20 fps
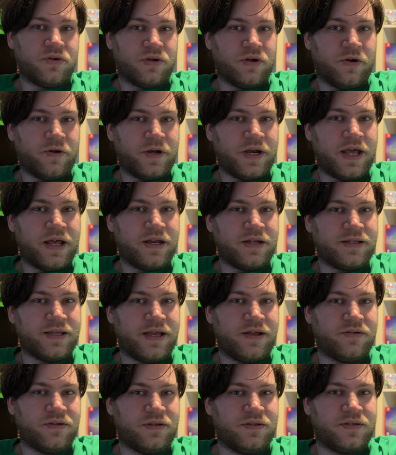are going out of
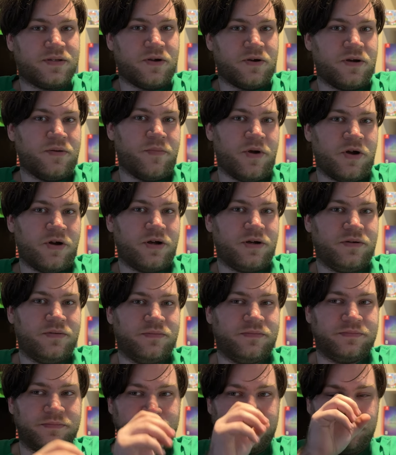town certain tomorrow
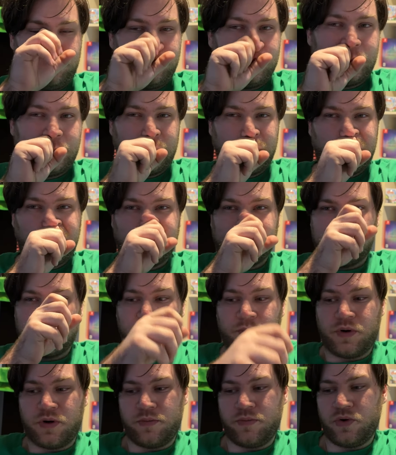
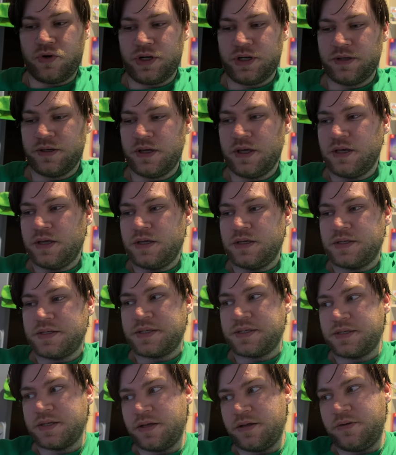tomorrow morning
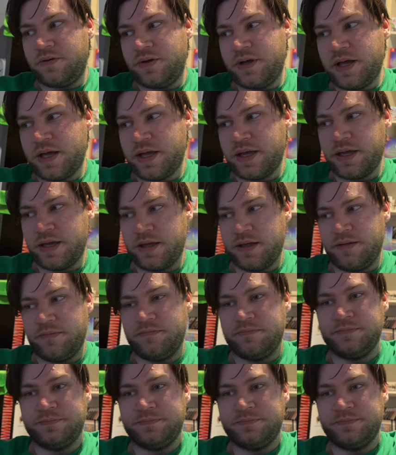so i um